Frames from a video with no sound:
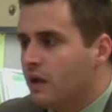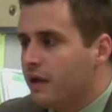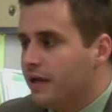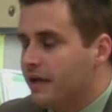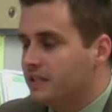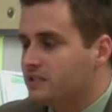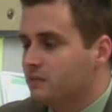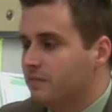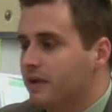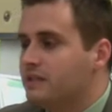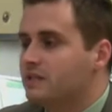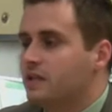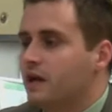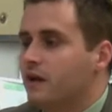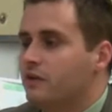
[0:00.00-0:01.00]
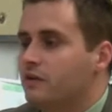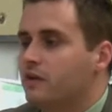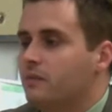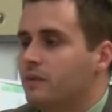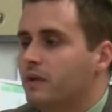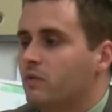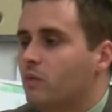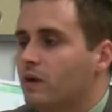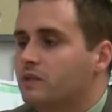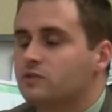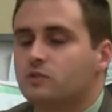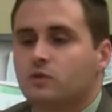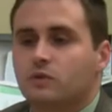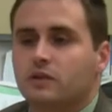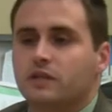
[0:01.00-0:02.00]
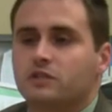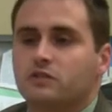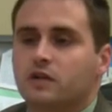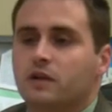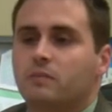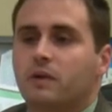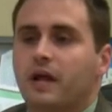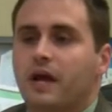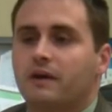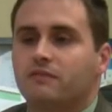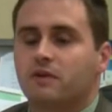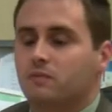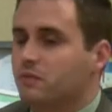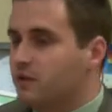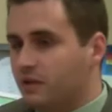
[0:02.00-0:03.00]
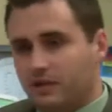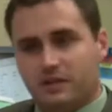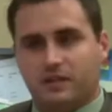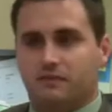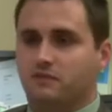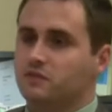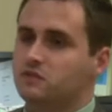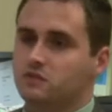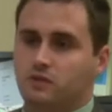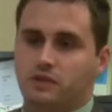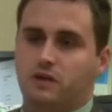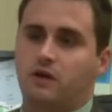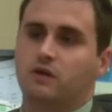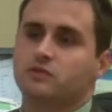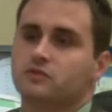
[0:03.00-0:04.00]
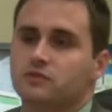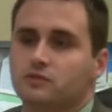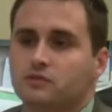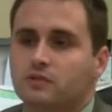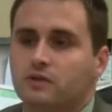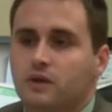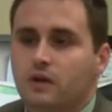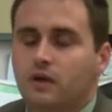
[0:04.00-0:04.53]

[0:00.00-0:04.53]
It's amazing how you could be in one school district but have completely different student cultures.